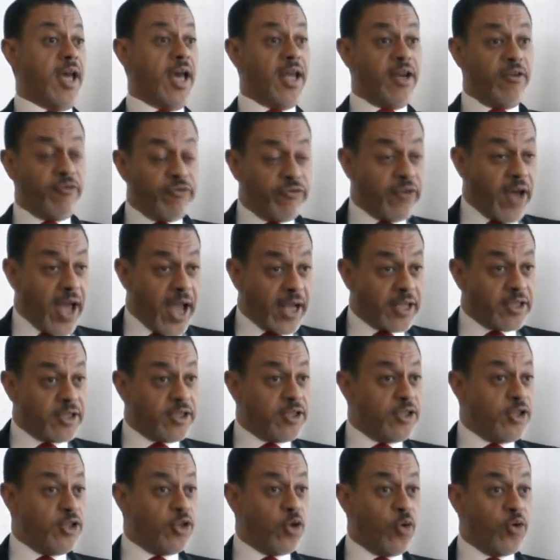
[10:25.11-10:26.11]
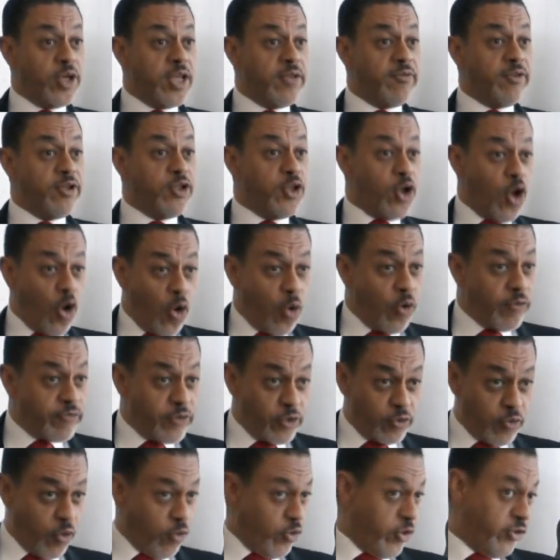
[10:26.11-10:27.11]
And in fact, you don't even know if
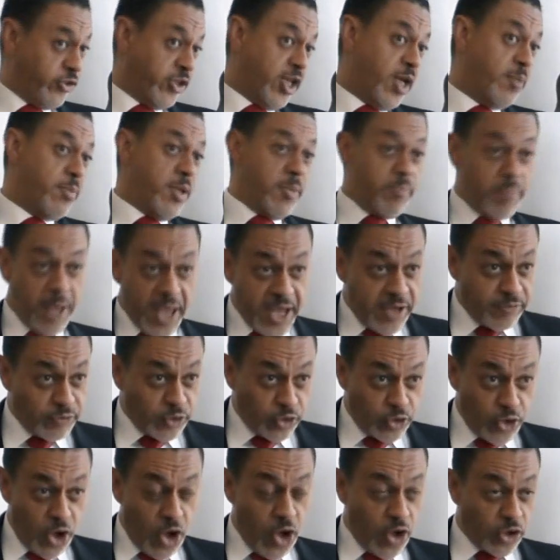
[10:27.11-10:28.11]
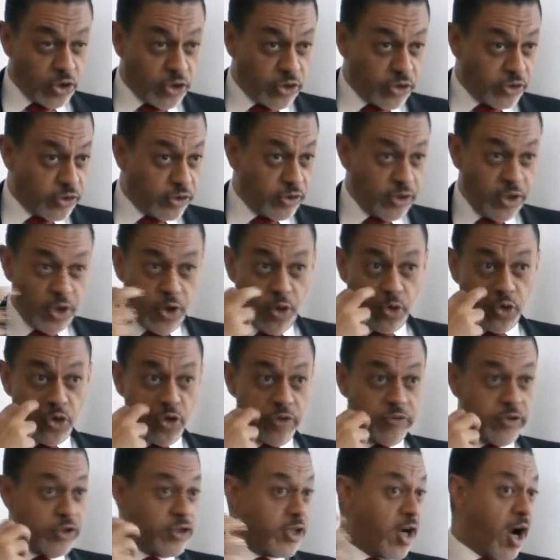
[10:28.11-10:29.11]
the road is going to be paved or not. You don't
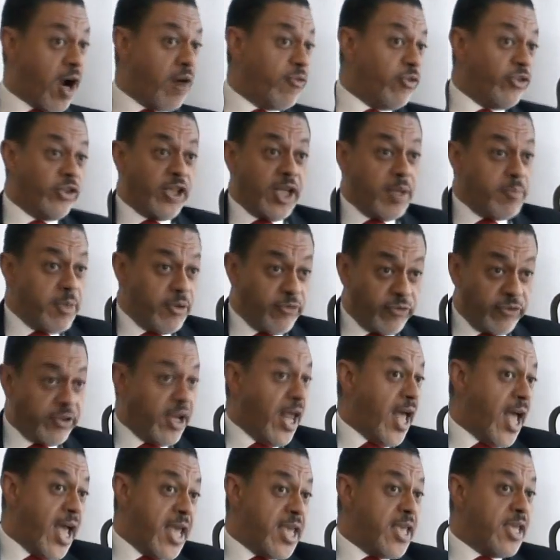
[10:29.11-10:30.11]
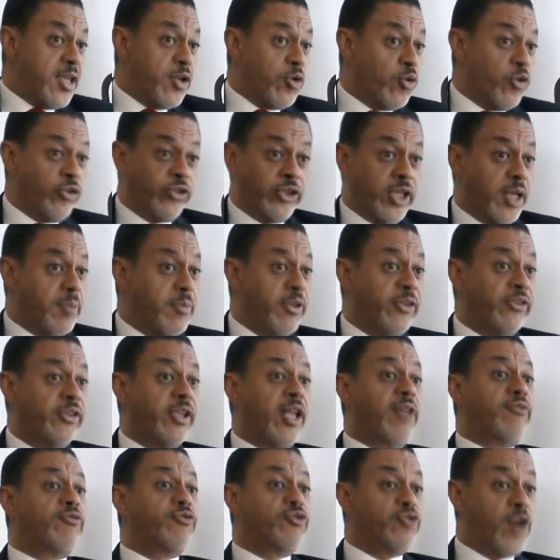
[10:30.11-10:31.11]
know if your car is going to be flying or it's going to be
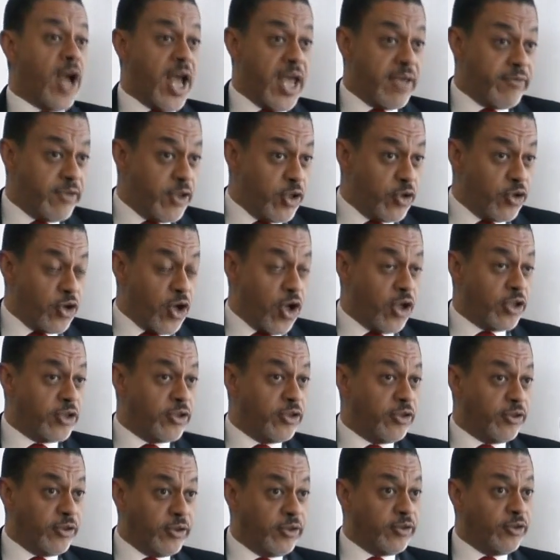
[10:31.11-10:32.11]
self-driving or not.